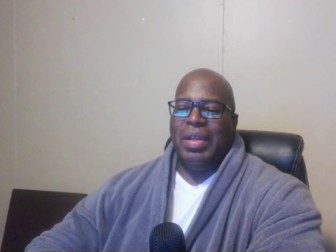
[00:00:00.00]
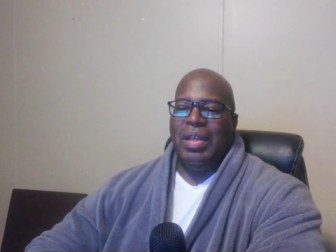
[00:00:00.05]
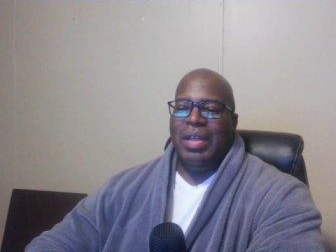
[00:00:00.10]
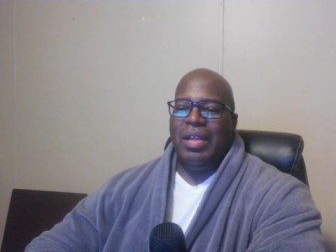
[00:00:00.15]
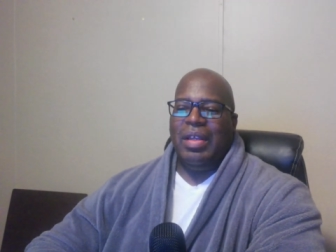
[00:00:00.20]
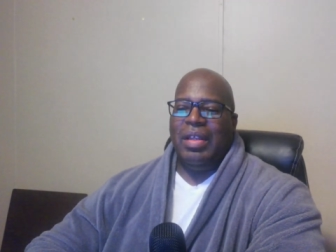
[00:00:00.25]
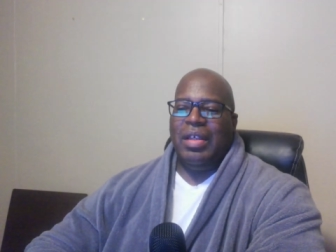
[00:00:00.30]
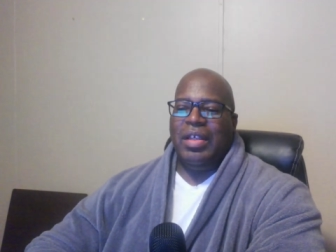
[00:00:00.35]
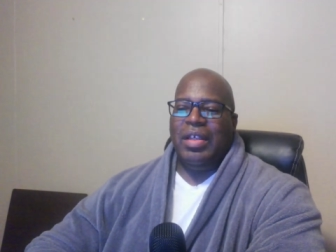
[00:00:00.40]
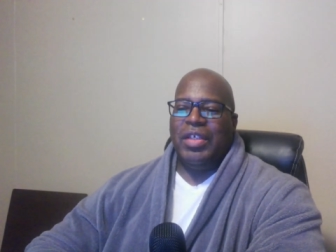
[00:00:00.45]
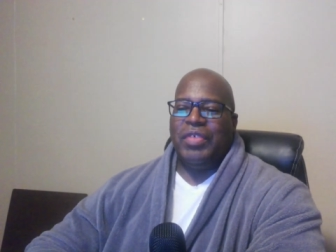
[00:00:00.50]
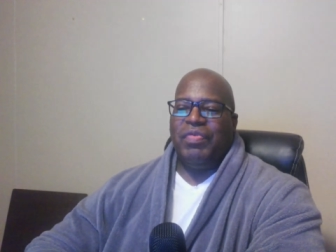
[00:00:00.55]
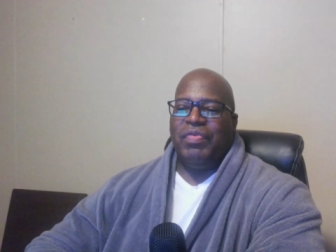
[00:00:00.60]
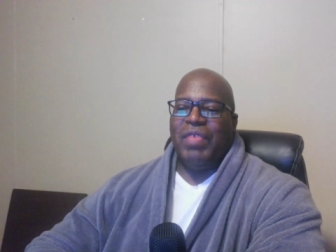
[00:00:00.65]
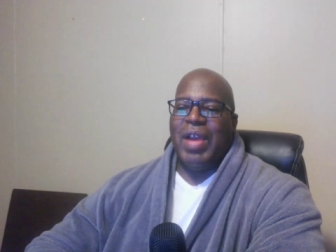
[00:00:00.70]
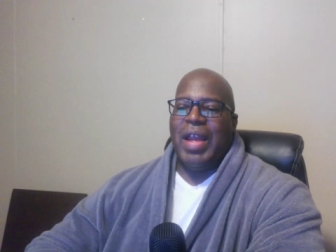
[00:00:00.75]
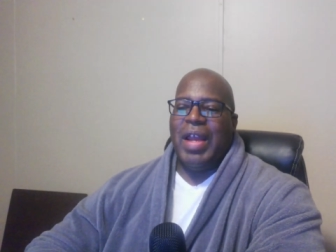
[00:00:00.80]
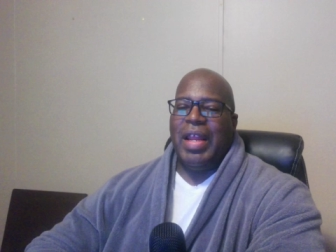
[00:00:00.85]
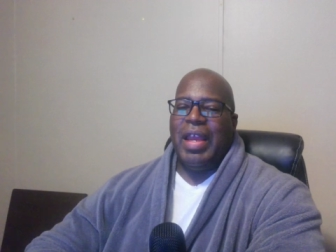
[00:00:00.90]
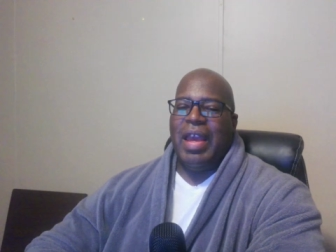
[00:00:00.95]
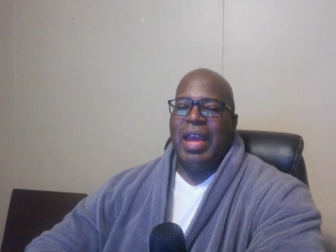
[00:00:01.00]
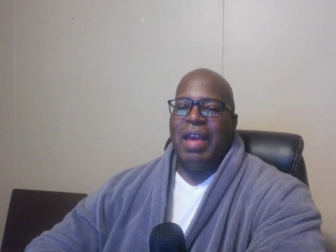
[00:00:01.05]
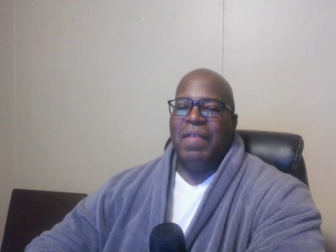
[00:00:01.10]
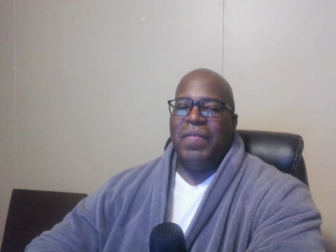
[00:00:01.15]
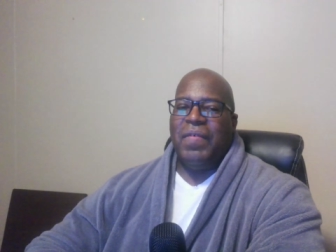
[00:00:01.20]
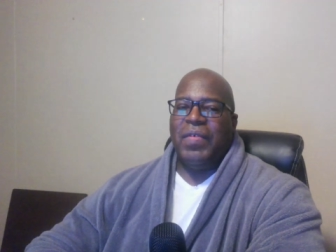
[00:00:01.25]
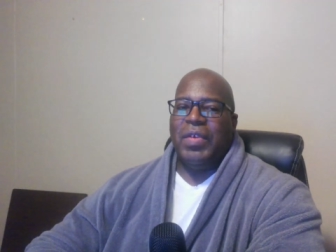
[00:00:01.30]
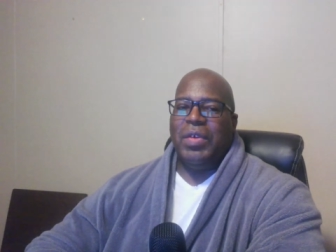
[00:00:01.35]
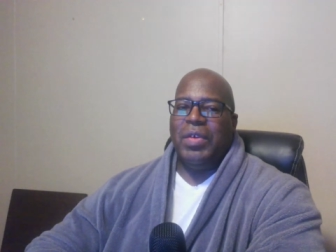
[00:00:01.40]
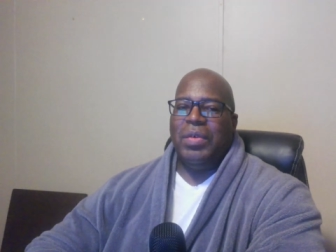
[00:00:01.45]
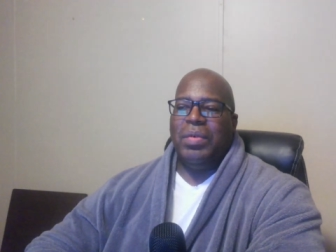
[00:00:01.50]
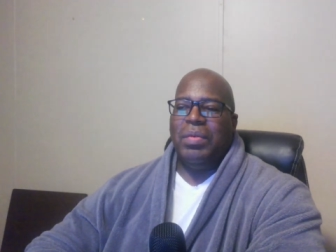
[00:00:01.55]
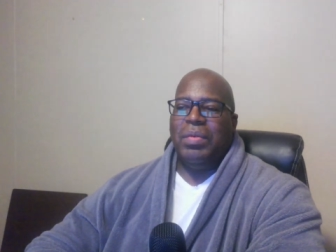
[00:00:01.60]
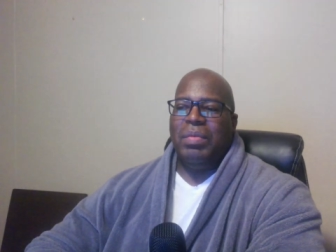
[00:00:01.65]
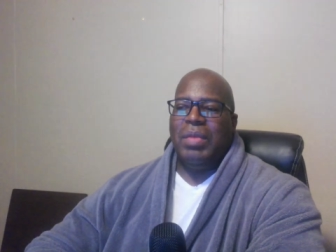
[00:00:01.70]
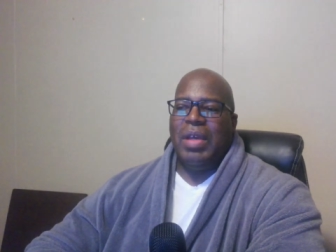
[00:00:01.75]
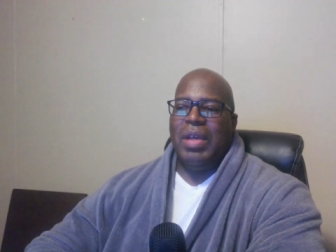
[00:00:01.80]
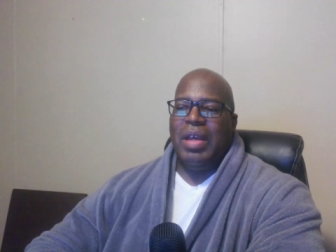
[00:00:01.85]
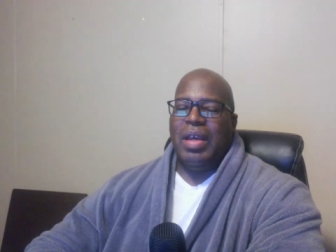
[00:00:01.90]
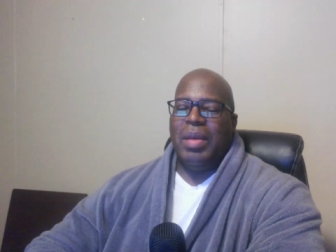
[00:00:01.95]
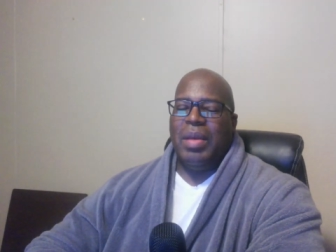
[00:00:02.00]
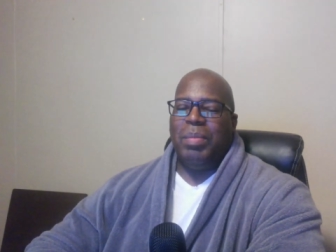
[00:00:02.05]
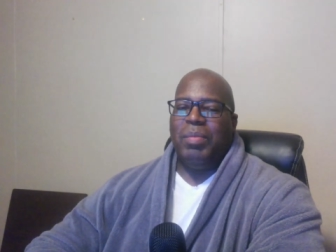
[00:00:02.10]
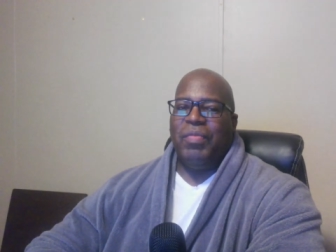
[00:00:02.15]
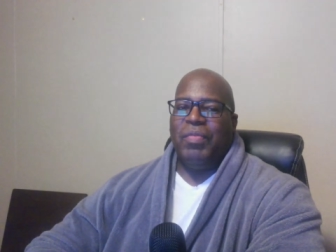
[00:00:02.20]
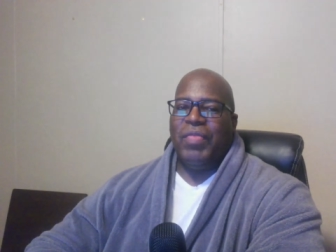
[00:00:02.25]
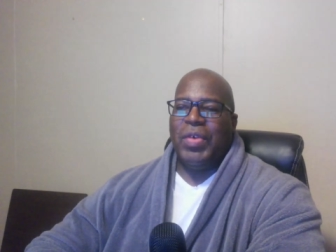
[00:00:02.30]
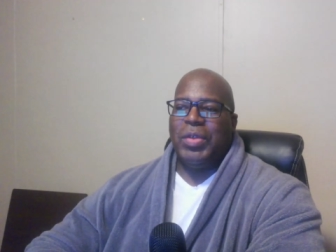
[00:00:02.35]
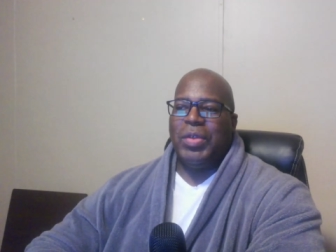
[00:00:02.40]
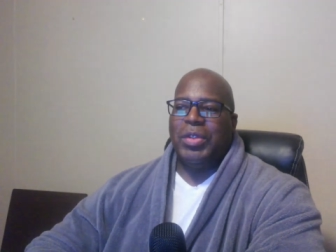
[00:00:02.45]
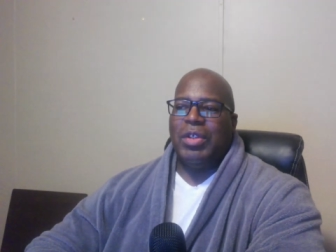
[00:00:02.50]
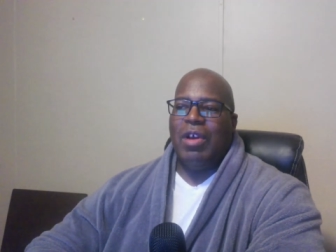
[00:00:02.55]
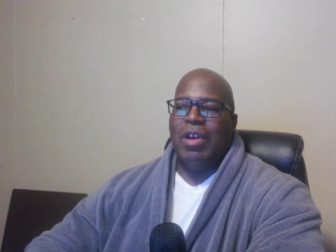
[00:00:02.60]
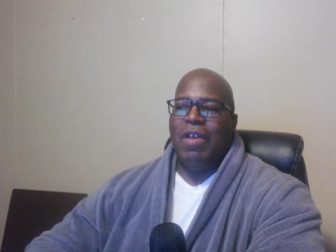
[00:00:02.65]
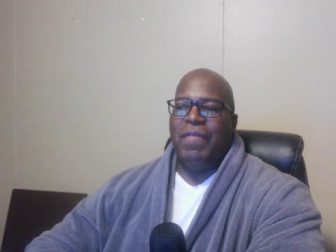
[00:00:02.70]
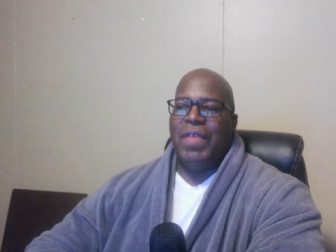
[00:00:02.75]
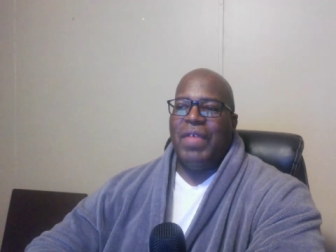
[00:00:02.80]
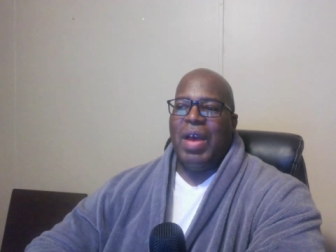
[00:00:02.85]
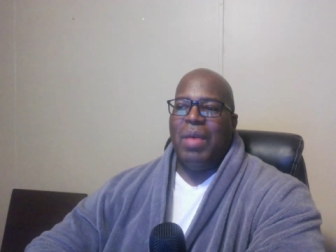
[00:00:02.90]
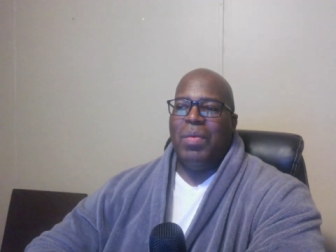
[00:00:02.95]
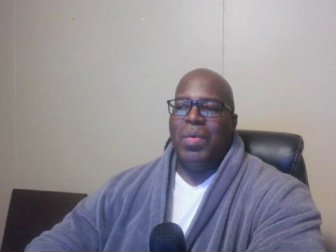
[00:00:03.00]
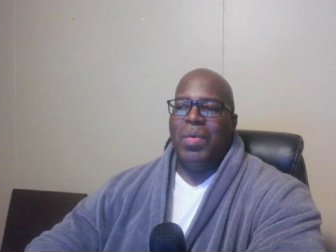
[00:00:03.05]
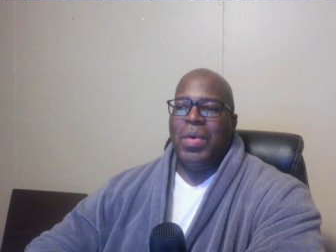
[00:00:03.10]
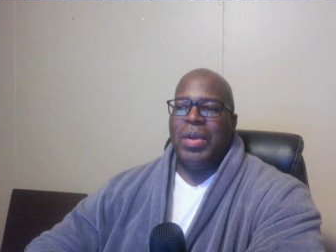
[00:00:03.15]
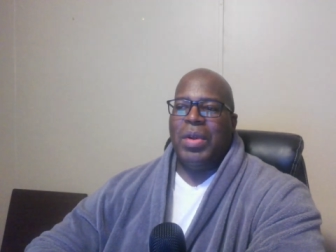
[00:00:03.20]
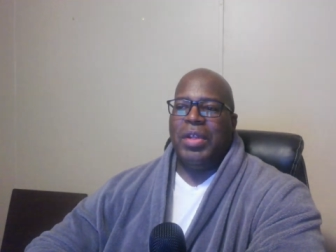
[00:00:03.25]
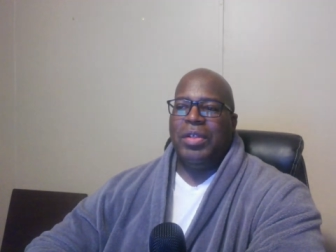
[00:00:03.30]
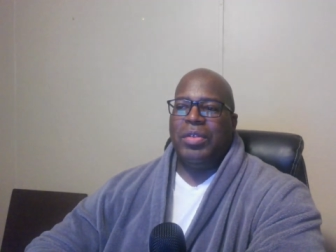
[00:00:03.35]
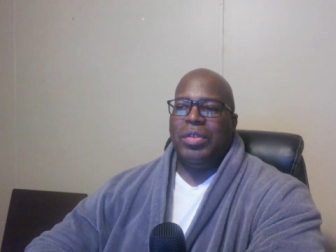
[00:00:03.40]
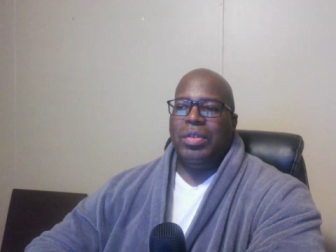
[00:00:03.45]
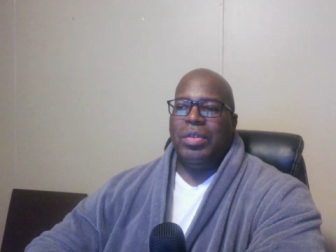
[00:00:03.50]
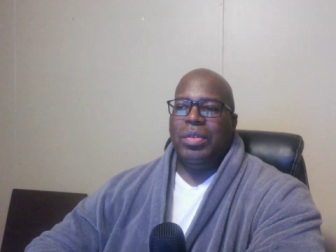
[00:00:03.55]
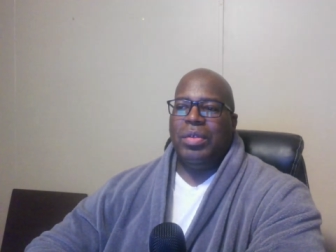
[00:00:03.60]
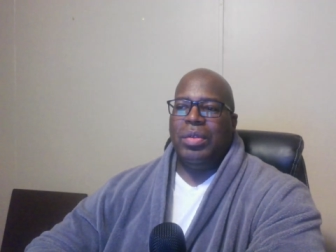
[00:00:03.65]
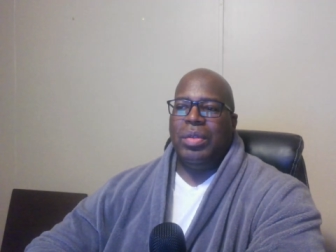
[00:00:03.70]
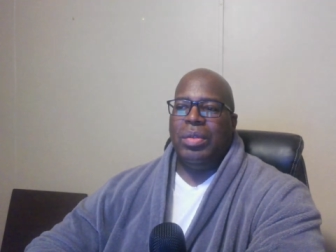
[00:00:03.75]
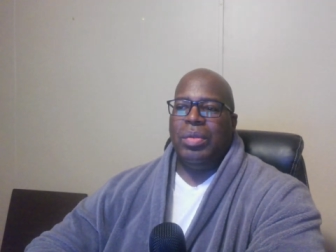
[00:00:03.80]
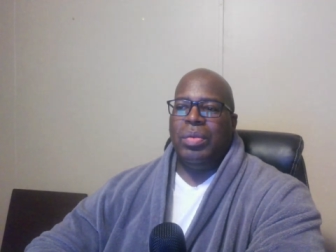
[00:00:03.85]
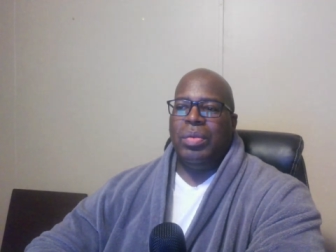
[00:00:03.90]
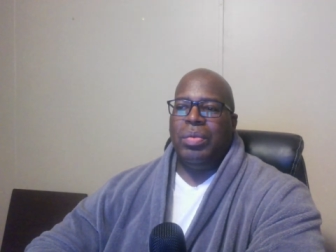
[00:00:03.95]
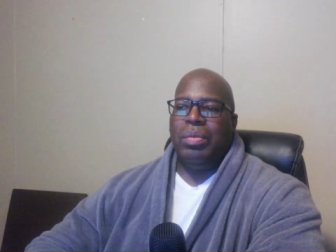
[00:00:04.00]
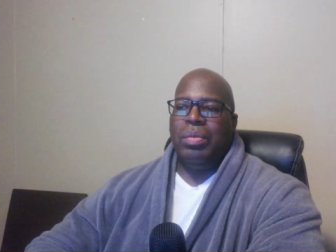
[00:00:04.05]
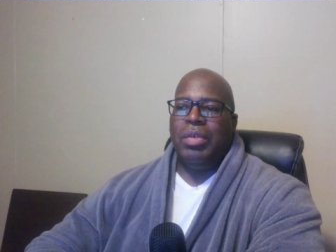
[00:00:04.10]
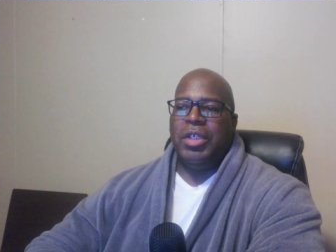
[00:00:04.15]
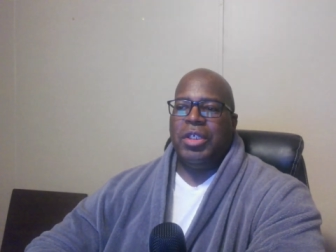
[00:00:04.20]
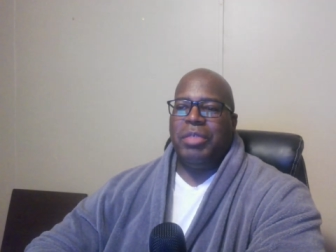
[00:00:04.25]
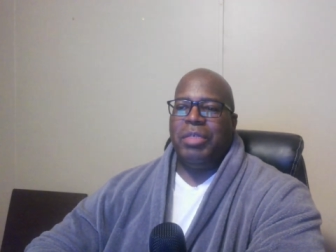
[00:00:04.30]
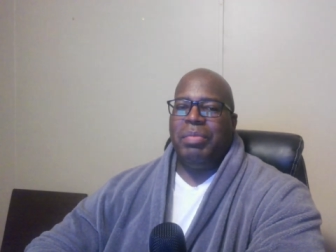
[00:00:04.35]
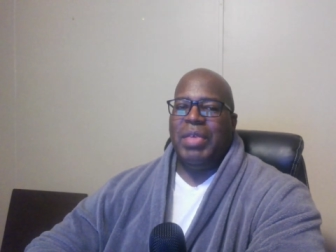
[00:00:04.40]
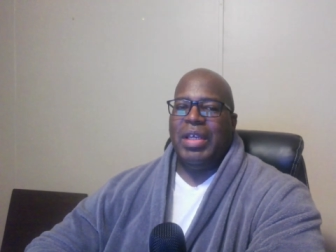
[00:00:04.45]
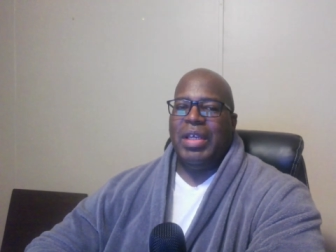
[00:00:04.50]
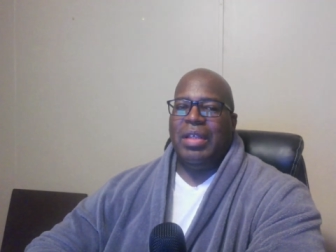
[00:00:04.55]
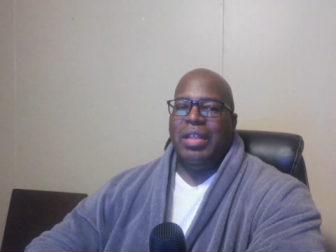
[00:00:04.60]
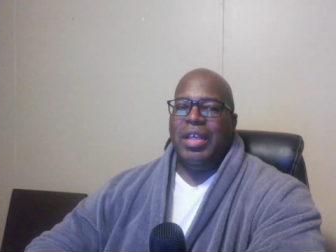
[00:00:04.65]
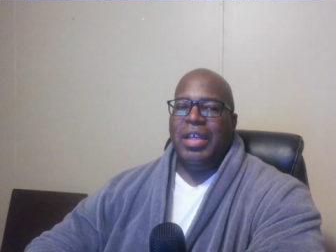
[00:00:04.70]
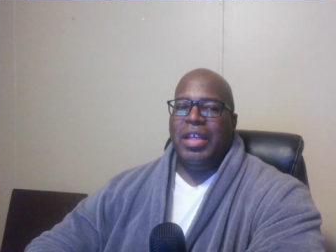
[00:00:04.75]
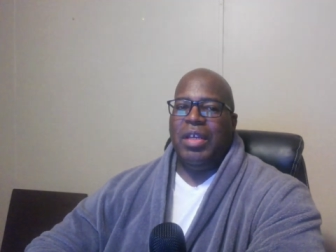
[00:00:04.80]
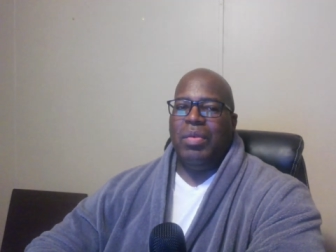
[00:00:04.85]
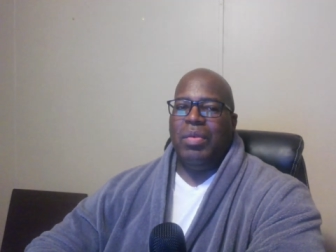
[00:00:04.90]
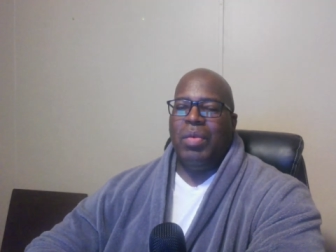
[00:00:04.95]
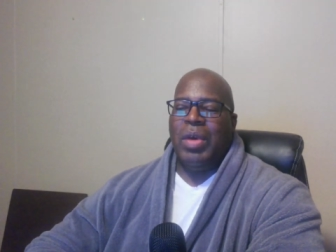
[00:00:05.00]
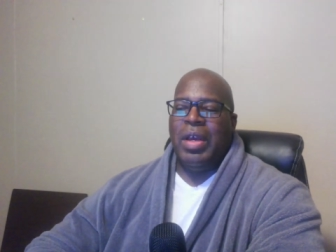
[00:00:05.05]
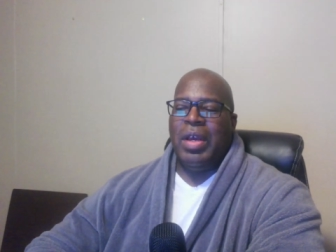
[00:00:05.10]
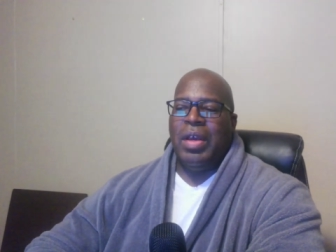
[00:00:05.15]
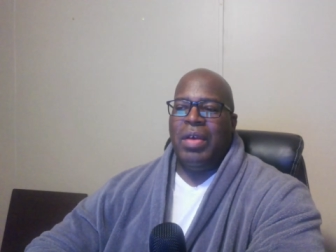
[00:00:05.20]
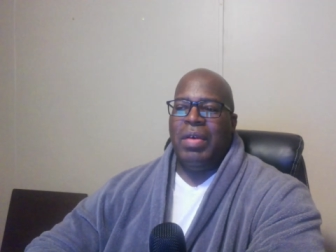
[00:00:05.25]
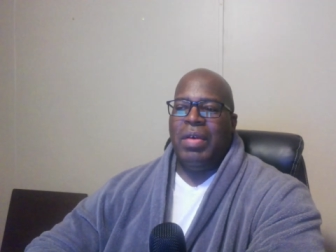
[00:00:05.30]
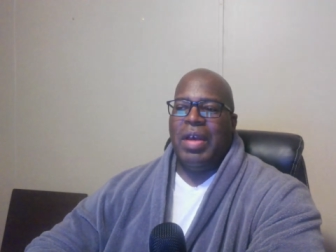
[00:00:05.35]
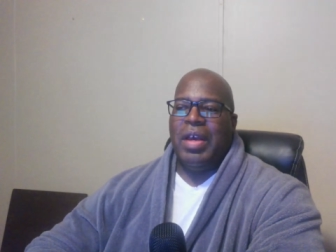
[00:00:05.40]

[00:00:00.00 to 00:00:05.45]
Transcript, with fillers: It is Friday afternoon. Uh, first off, I wanted to wish Big Lenny well.